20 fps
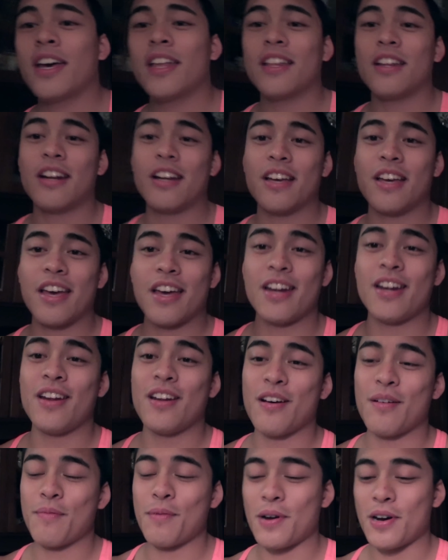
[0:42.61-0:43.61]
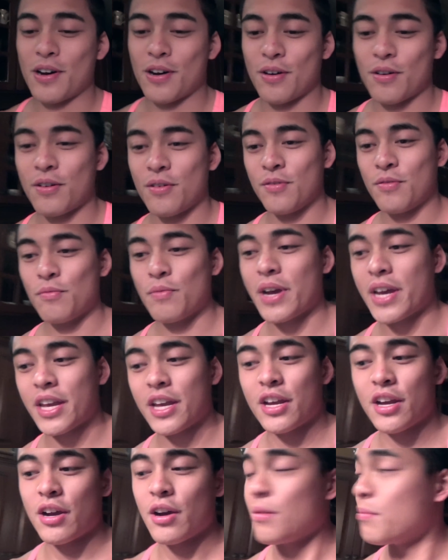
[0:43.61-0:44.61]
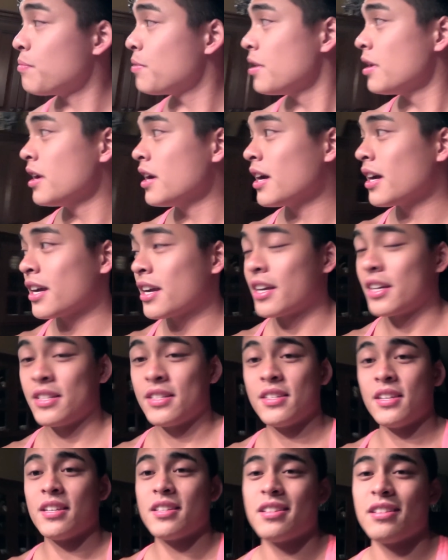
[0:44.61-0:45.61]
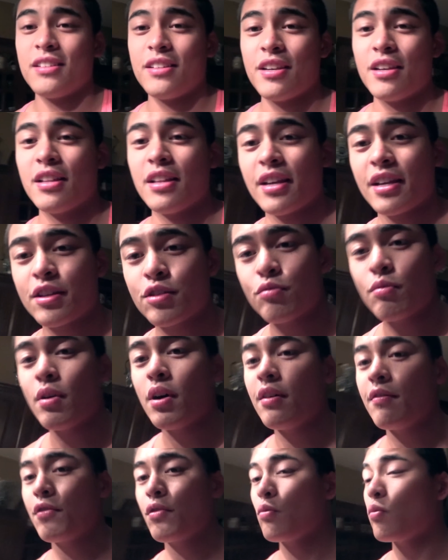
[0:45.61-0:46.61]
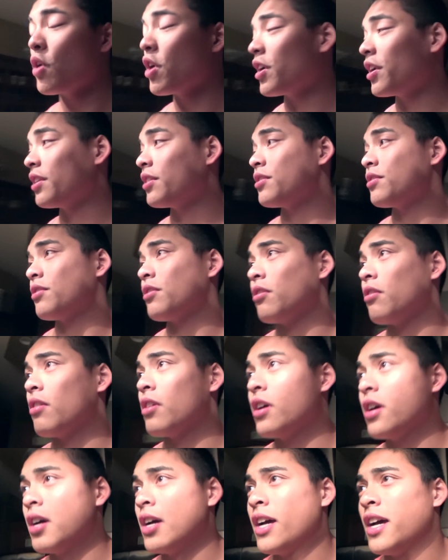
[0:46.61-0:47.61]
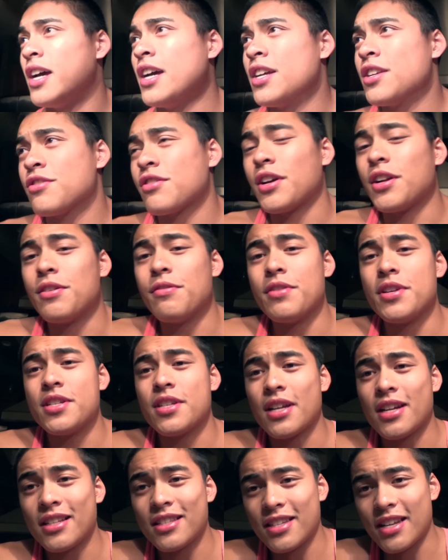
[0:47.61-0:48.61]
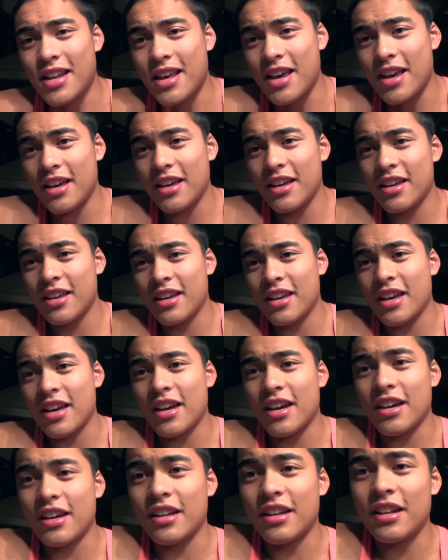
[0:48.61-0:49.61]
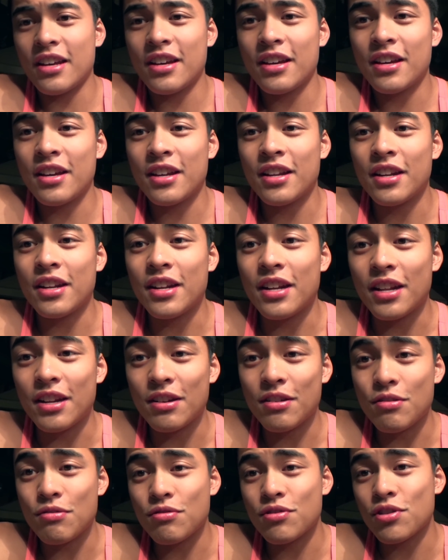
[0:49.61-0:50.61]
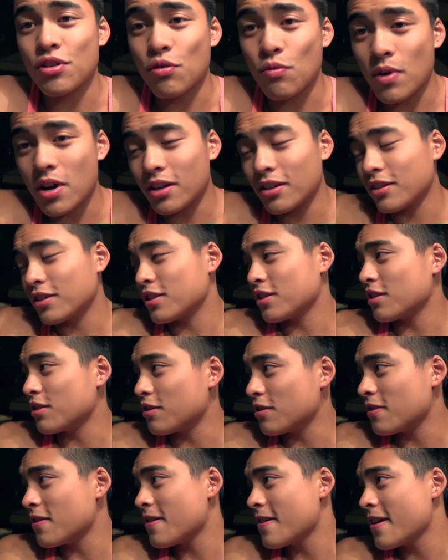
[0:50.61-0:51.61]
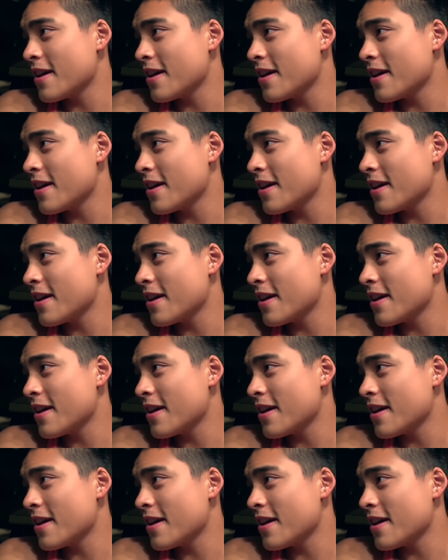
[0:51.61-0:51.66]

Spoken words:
and I ended up waking up consistently at like 12 or 1, so tried to reset it today and didn't do so well. So